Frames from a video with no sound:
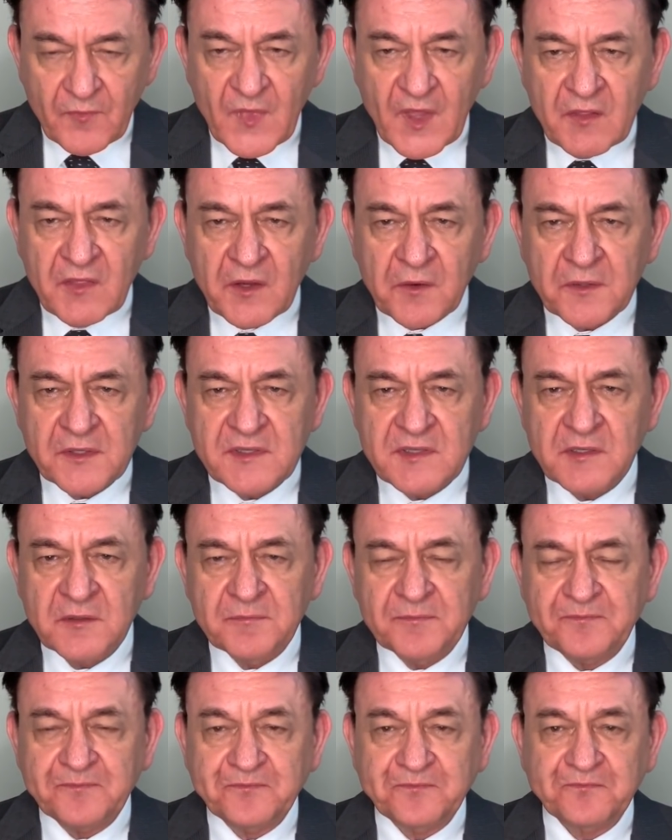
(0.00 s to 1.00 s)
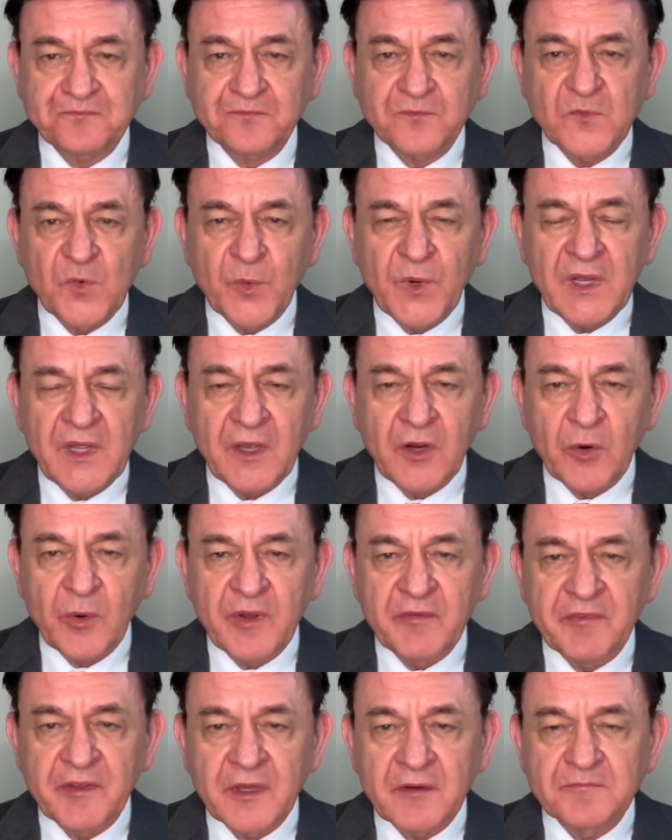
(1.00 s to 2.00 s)
there were some really
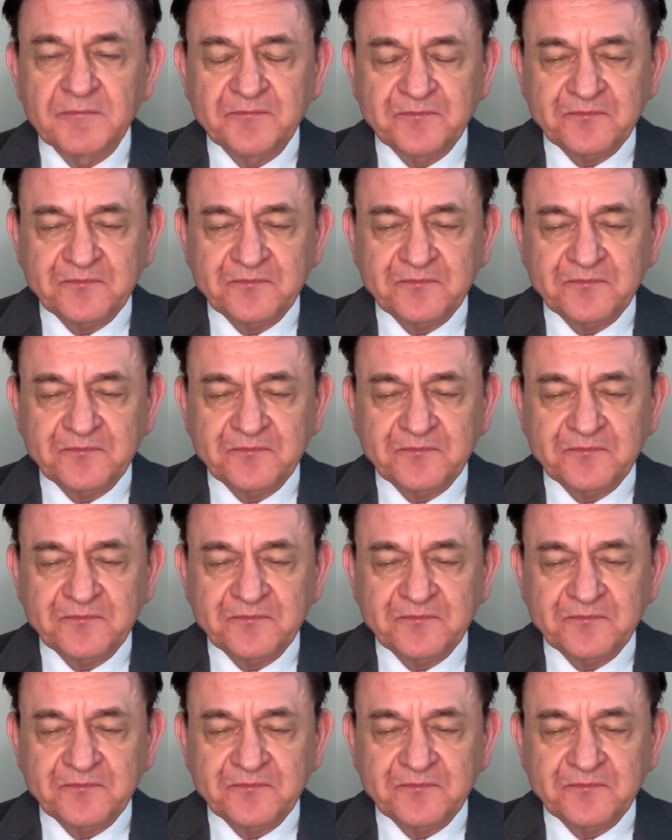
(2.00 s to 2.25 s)
horrific